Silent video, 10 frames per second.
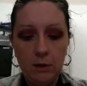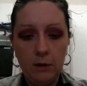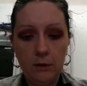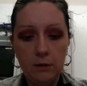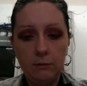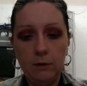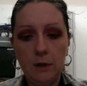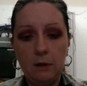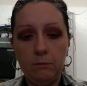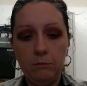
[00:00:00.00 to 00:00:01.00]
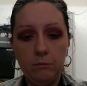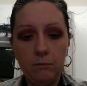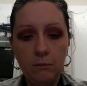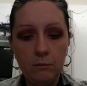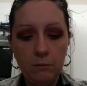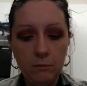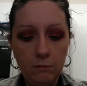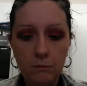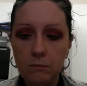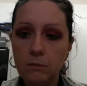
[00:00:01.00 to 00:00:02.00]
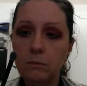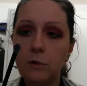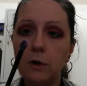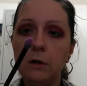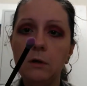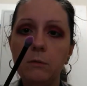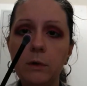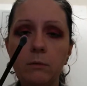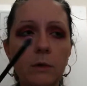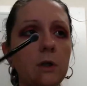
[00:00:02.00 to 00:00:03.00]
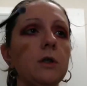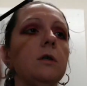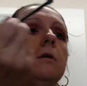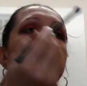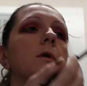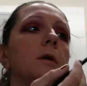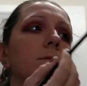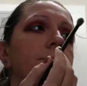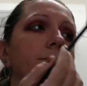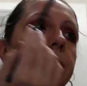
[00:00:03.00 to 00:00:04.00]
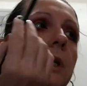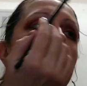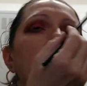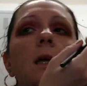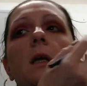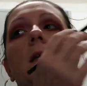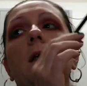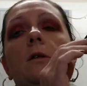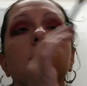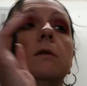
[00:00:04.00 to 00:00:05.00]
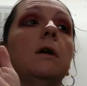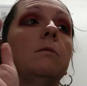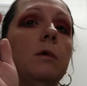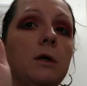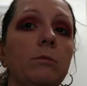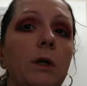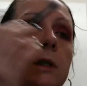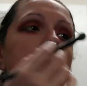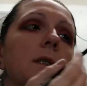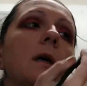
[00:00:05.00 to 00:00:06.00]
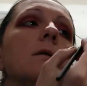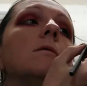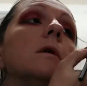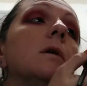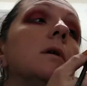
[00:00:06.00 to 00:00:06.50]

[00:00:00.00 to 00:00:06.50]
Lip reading: Okay, this one I put a little bit much on, but that's okay. We're gonna blend this out.